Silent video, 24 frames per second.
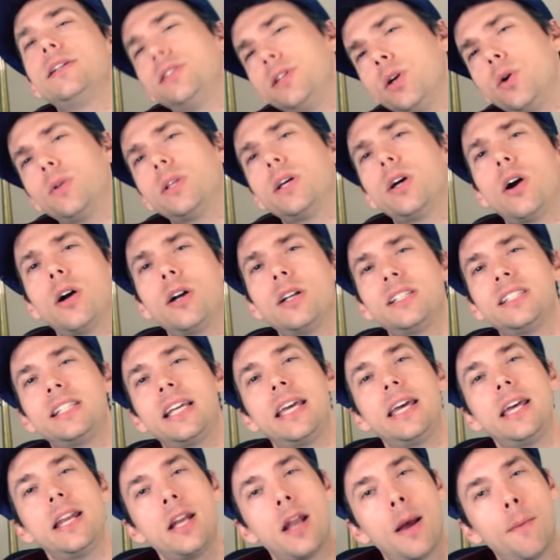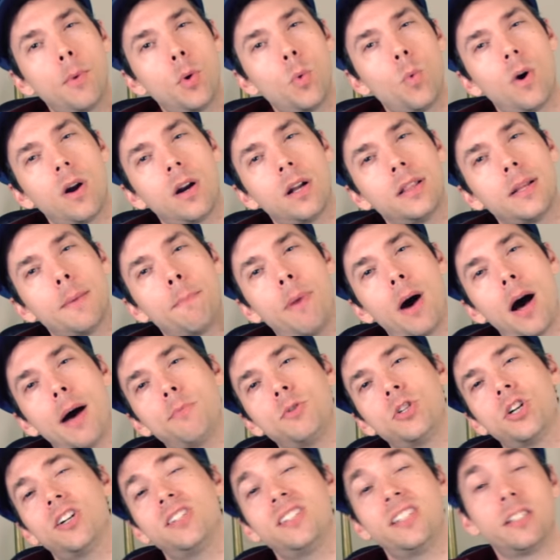He's the only artist to hit number one on the
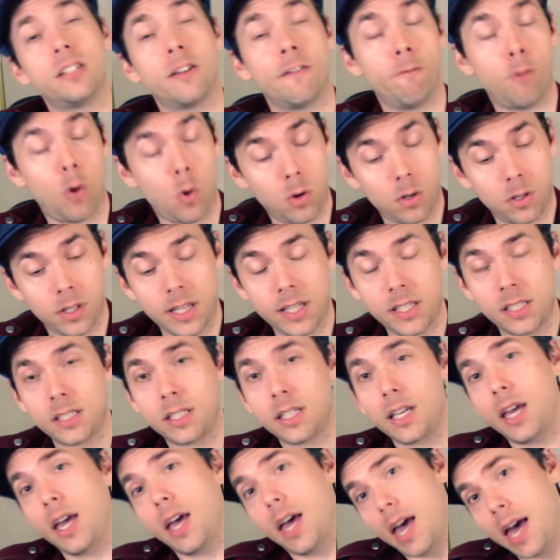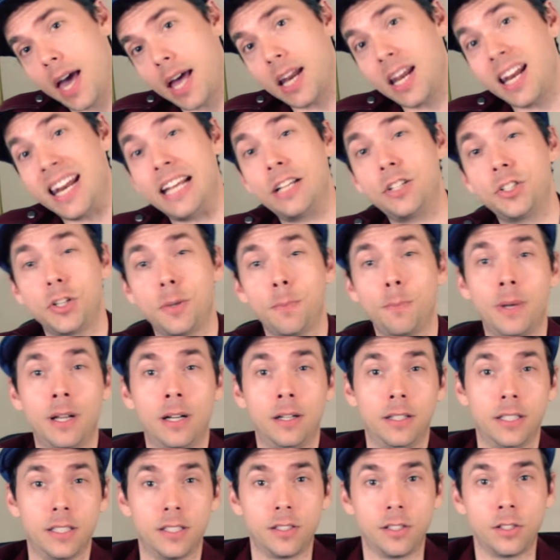pop charts as a vocalist and an
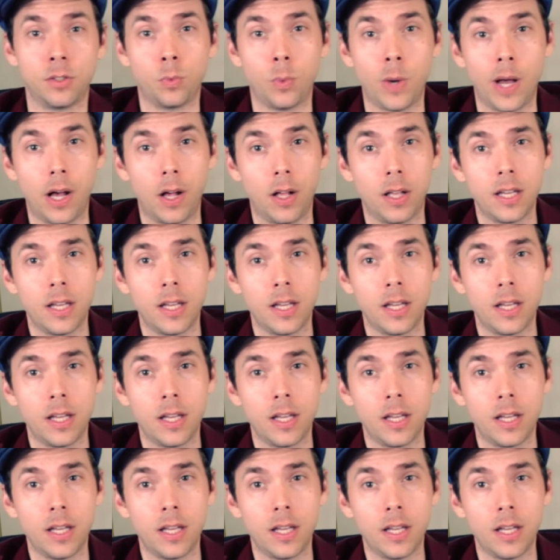instrumentalist as